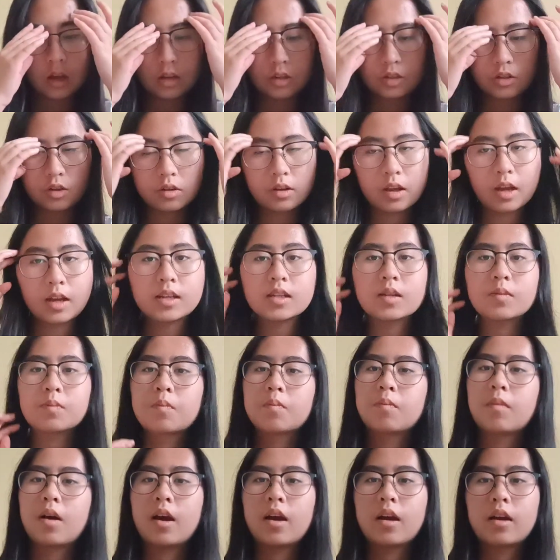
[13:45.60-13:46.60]
So that's
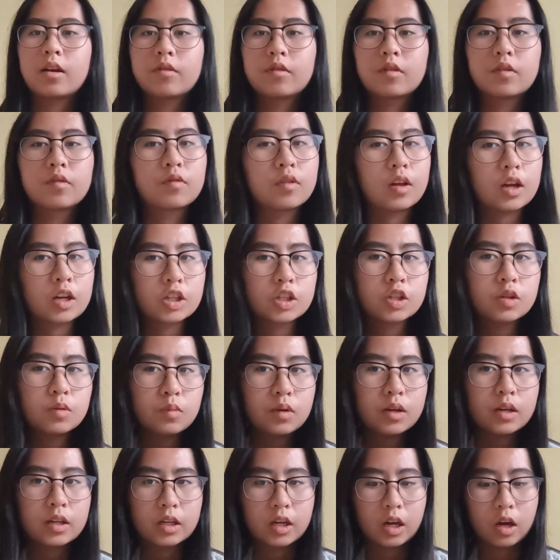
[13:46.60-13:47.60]
my reflection
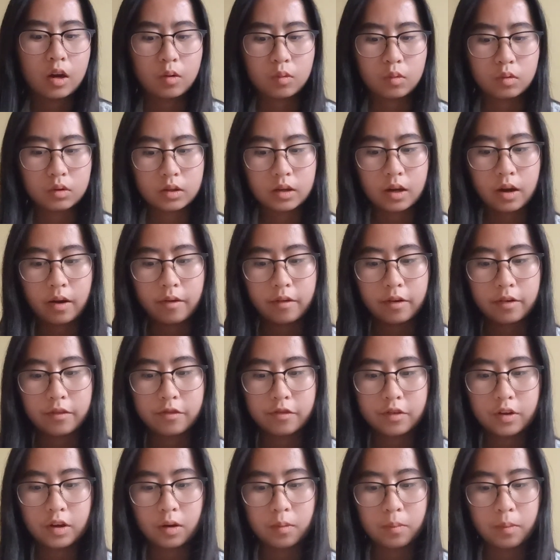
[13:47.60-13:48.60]
right now on how I
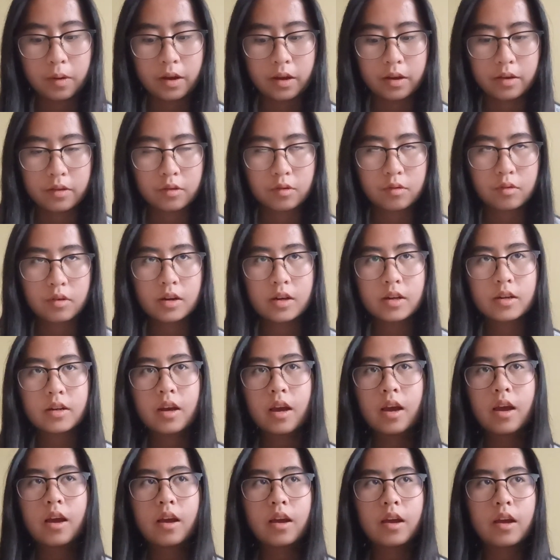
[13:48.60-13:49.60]
feel about 8th grade.
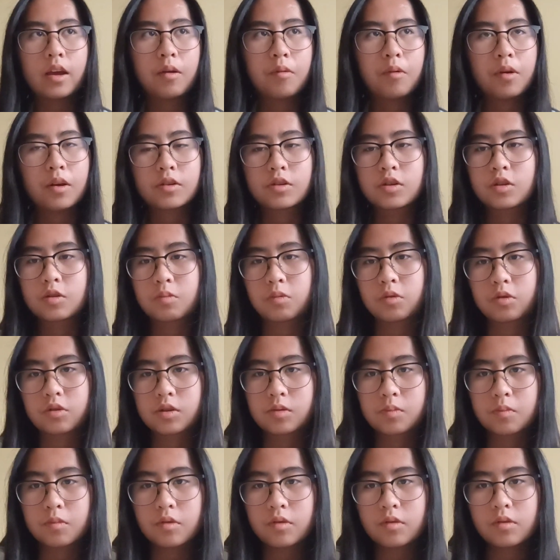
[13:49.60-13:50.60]
It went super
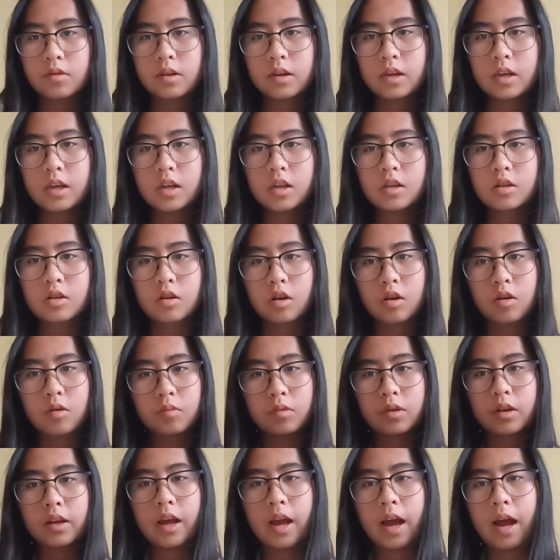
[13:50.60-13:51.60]
smoothly, so
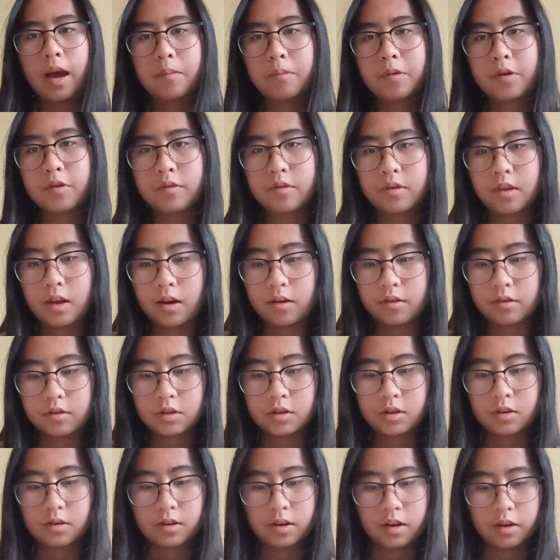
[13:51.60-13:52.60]
I'm really happy with how it
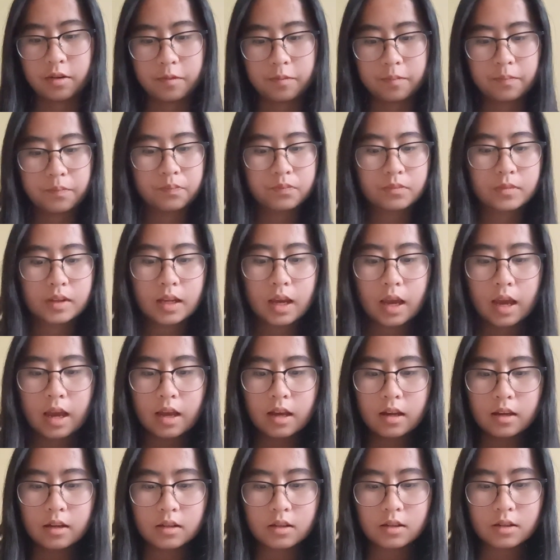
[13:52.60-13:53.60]
turned out.
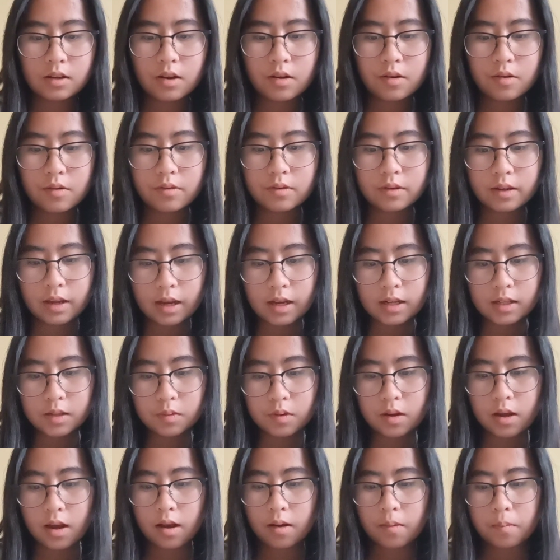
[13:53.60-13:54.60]
So
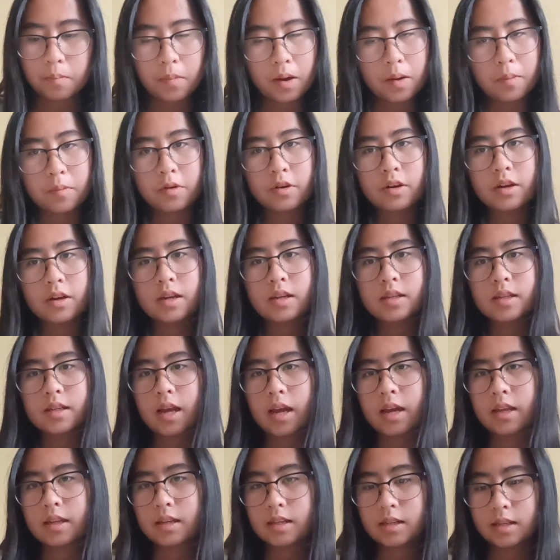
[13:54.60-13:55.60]
next we have memories
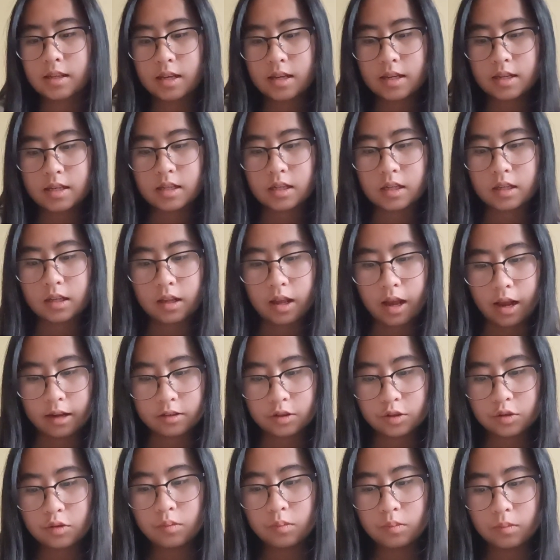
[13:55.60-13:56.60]
and this is
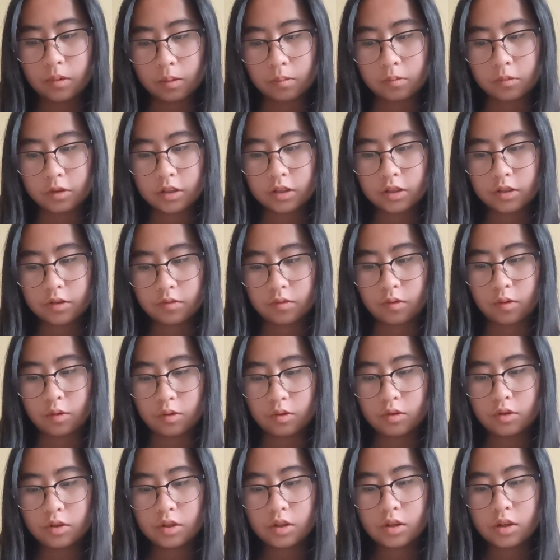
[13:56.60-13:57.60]
classroom memories
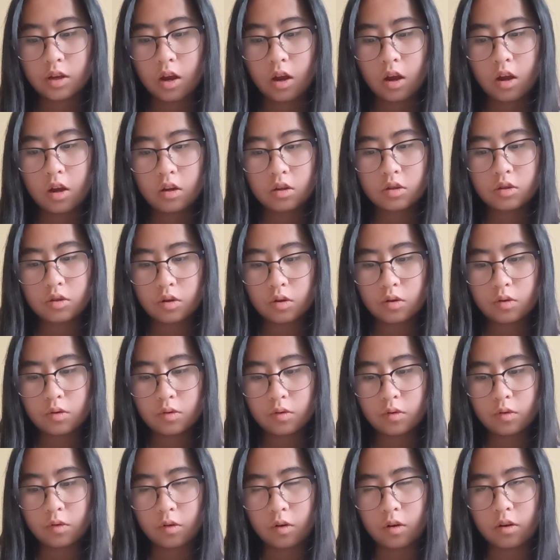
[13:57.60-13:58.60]
first.
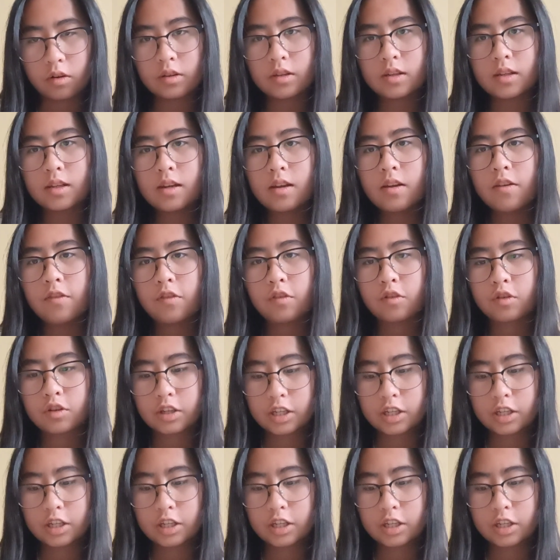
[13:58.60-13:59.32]
So honestly for